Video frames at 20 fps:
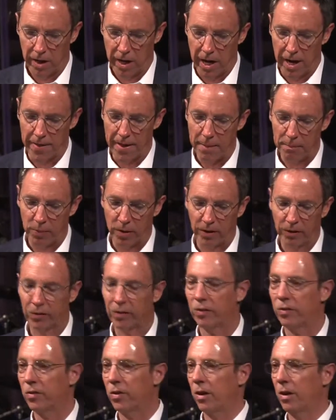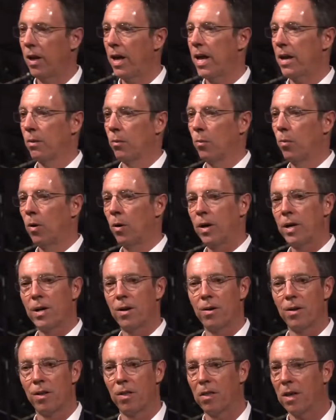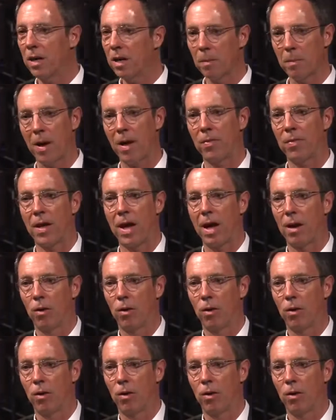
And that brings us to Lent. We're here to think about that